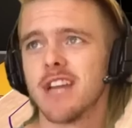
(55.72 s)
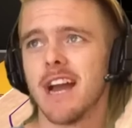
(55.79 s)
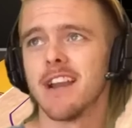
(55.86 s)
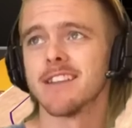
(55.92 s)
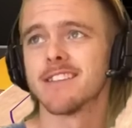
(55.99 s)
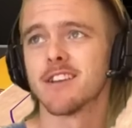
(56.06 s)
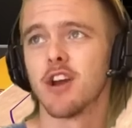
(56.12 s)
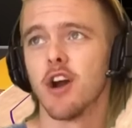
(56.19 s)
Shout
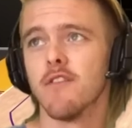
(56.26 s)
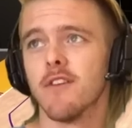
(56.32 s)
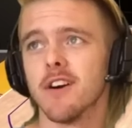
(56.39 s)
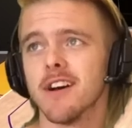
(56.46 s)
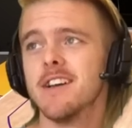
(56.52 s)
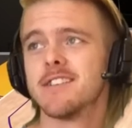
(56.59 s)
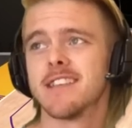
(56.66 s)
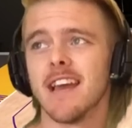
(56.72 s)
out to
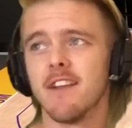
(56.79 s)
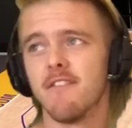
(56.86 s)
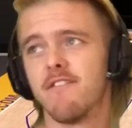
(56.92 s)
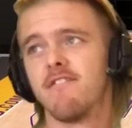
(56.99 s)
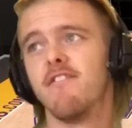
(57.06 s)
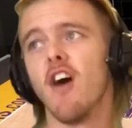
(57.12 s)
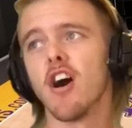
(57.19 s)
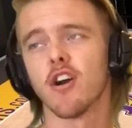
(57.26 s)
Kova saying,
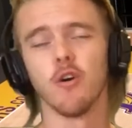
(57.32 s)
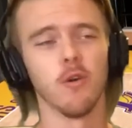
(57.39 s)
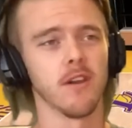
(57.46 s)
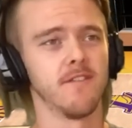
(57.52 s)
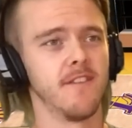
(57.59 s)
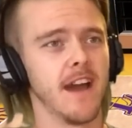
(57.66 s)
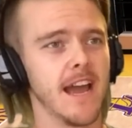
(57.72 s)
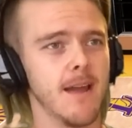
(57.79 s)
fuck Hall
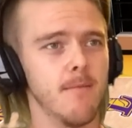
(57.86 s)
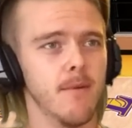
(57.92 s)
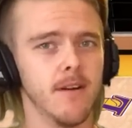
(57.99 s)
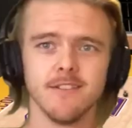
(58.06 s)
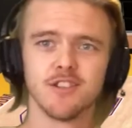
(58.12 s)
of Fame.